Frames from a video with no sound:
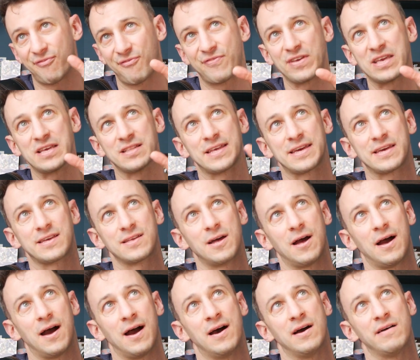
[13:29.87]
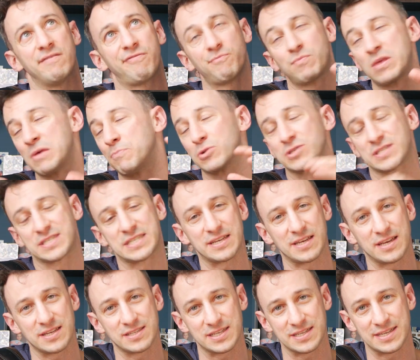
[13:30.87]
feeling of people
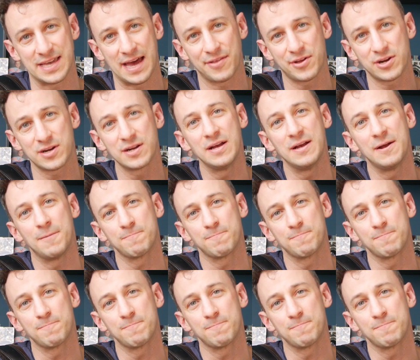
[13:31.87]
singing together.